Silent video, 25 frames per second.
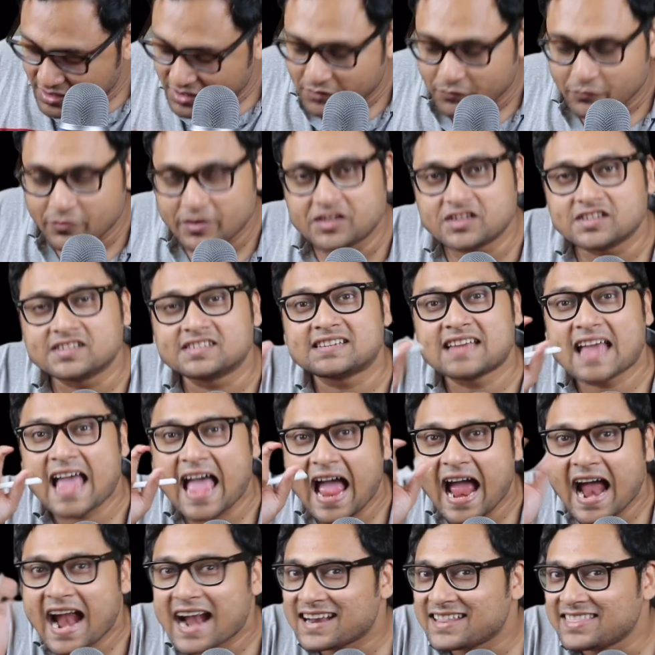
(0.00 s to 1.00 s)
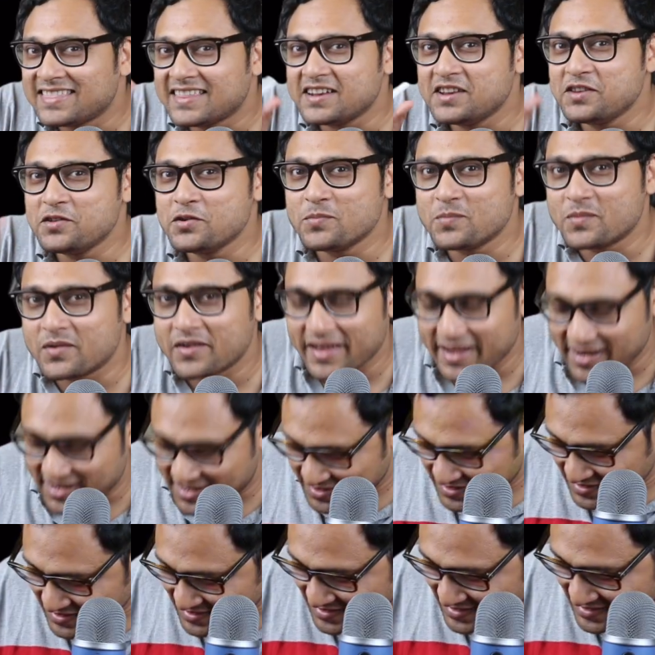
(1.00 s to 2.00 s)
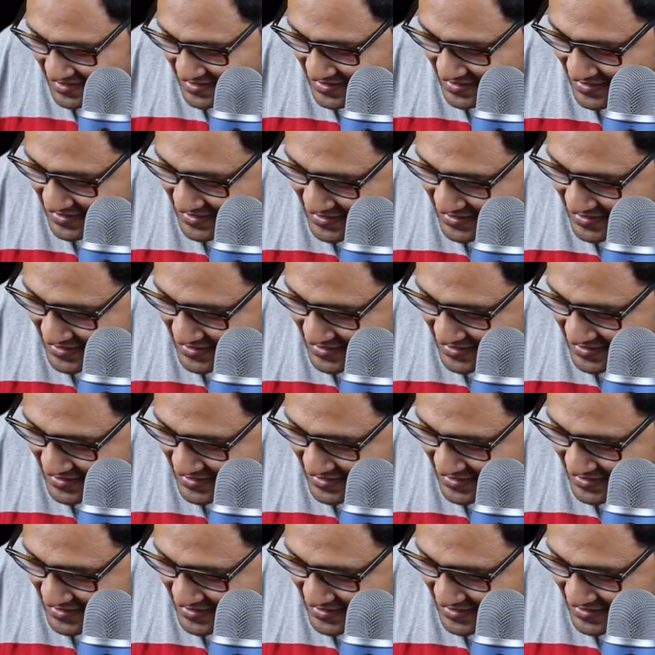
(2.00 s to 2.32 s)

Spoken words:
we just add the numerators,